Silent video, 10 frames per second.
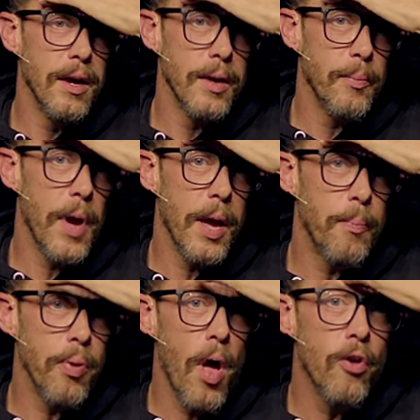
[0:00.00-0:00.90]

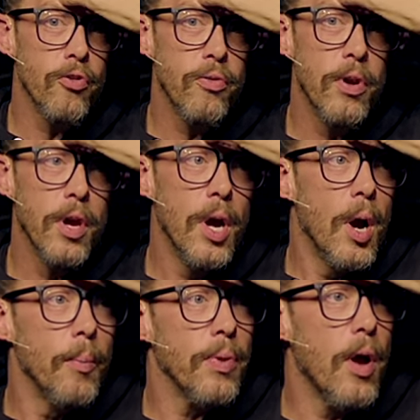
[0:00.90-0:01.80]
it
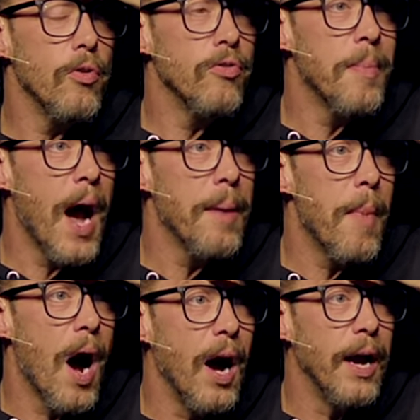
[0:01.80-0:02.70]
blows my
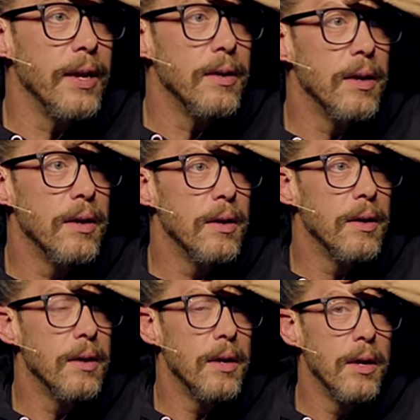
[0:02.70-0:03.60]
mind
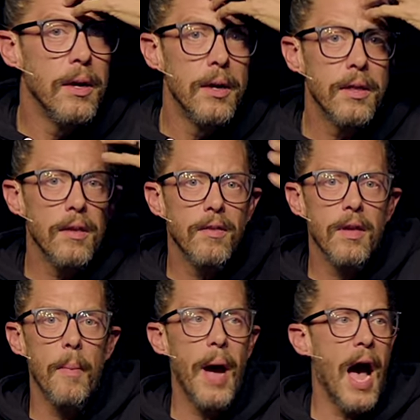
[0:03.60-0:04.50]
that
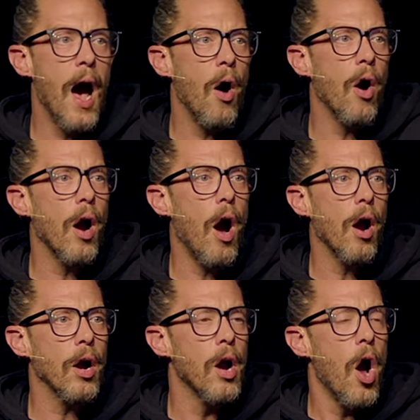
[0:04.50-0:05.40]
somehow
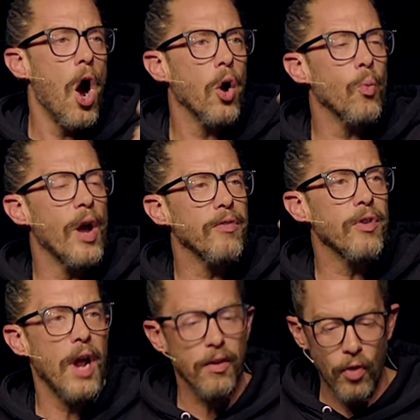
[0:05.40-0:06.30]
our
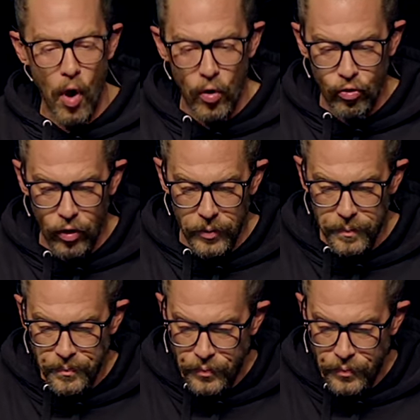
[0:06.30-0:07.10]
westernized culture,